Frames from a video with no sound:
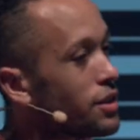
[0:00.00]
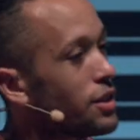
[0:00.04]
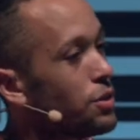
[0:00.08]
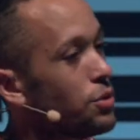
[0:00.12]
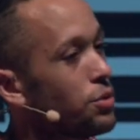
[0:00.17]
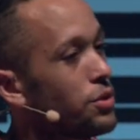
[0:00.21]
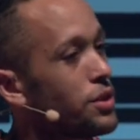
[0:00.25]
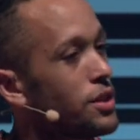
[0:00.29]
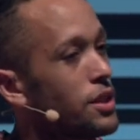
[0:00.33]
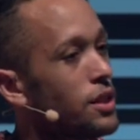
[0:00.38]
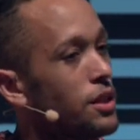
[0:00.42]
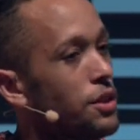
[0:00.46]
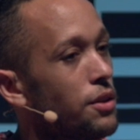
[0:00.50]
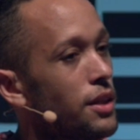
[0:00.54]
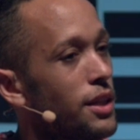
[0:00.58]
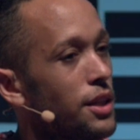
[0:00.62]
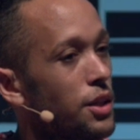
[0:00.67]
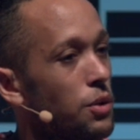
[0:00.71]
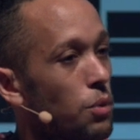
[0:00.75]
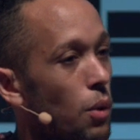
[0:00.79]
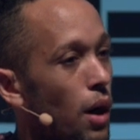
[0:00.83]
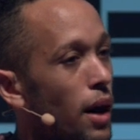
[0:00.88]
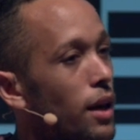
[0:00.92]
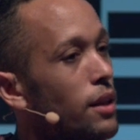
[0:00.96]
use the
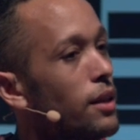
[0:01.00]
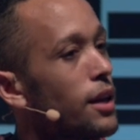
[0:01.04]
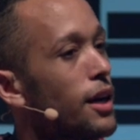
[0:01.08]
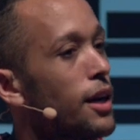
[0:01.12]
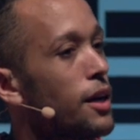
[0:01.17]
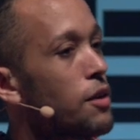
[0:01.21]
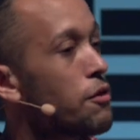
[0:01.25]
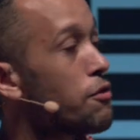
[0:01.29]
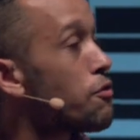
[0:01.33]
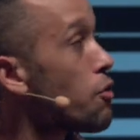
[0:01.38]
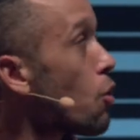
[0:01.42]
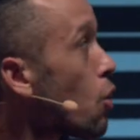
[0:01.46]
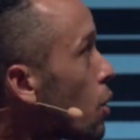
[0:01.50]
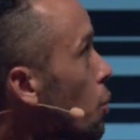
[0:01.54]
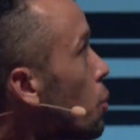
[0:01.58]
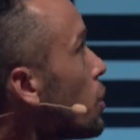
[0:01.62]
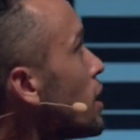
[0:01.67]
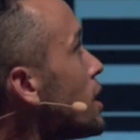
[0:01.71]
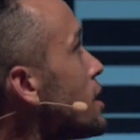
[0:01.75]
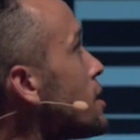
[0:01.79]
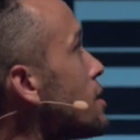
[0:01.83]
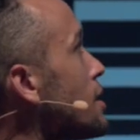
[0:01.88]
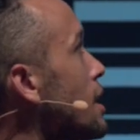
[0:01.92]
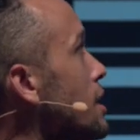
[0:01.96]
Unity UI layer for
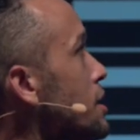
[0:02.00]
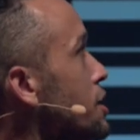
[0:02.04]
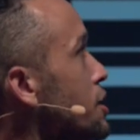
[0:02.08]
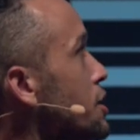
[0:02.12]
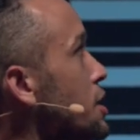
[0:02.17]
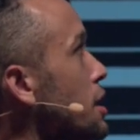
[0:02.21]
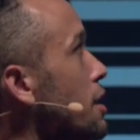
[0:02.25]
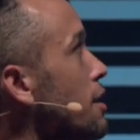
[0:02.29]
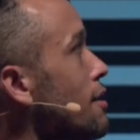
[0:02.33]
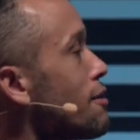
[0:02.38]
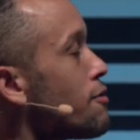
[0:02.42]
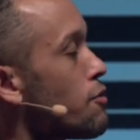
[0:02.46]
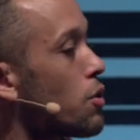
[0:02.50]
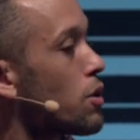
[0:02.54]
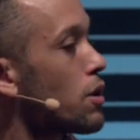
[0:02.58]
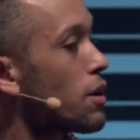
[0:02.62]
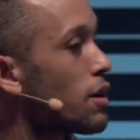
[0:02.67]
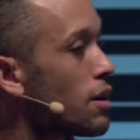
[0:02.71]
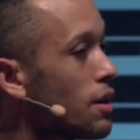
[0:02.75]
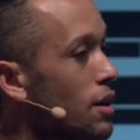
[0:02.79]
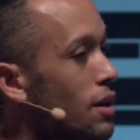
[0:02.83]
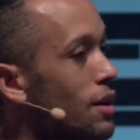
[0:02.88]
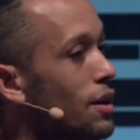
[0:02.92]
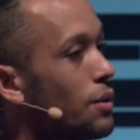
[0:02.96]
what it's necessary for,
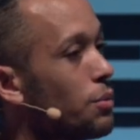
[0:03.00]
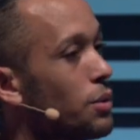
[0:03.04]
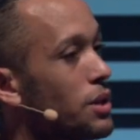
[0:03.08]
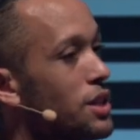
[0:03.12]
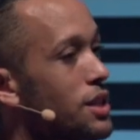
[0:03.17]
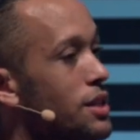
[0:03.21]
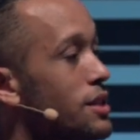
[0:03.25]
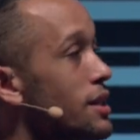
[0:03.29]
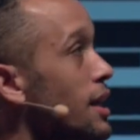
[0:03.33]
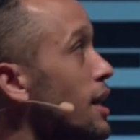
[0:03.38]
which is